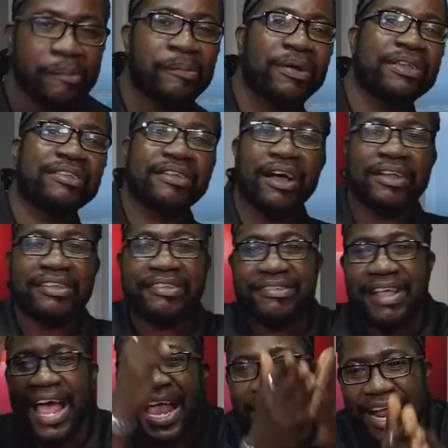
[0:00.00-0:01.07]
up on the
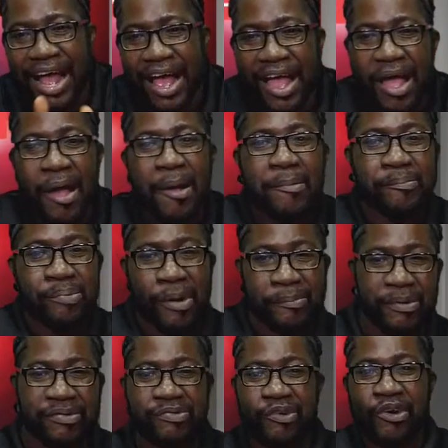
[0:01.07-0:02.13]
side of
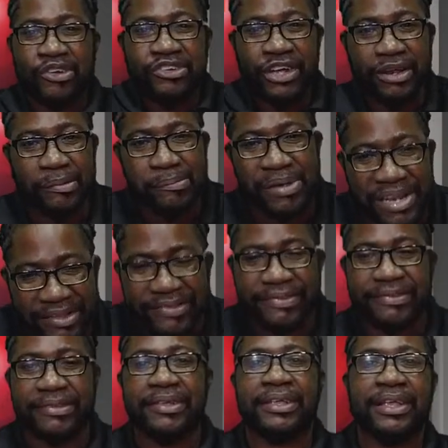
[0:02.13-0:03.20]
proper functioning
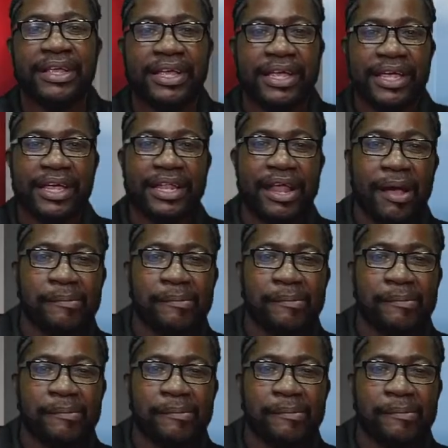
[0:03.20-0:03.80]
business. You know